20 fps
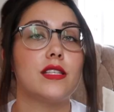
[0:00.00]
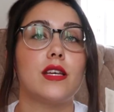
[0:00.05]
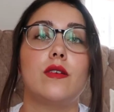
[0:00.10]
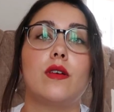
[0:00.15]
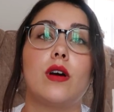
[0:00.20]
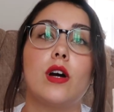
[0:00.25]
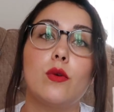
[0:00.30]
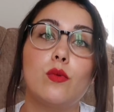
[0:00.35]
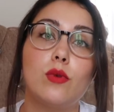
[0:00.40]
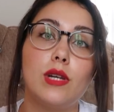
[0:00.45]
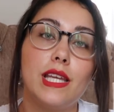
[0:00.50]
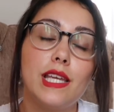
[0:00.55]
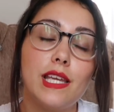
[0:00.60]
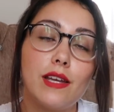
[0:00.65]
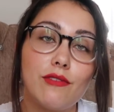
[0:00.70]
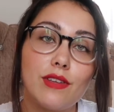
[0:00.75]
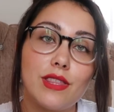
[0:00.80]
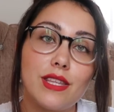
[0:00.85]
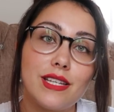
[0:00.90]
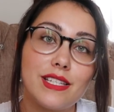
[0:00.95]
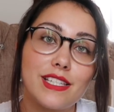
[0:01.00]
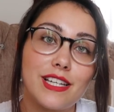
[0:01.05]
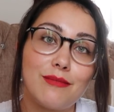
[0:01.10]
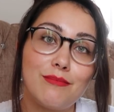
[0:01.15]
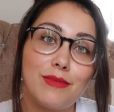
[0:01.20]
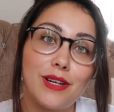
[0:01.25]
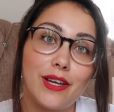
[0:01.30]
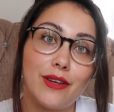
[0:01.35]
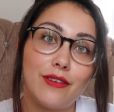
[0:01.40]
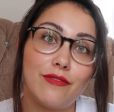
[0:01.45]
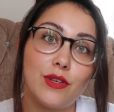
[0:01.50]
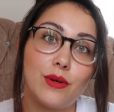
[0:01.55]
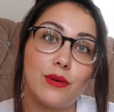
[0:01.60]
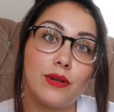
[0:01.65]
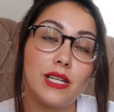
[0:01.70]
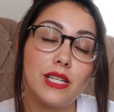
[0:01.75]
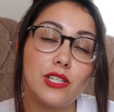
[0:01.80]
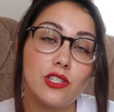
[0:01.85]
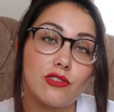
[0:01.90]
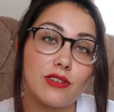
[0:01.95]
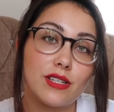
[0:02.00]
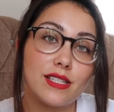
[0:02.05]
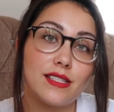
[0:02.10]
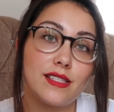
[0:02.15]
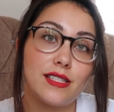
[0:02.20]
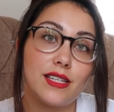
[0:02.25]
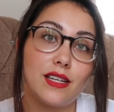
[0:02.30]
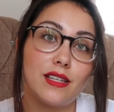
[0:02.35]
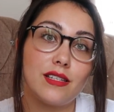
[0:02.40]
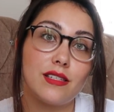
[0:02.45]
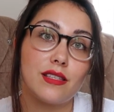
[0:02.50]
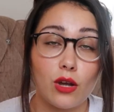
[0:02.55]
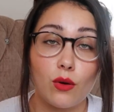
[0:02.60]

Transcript: So I will link everything down below if you're interested.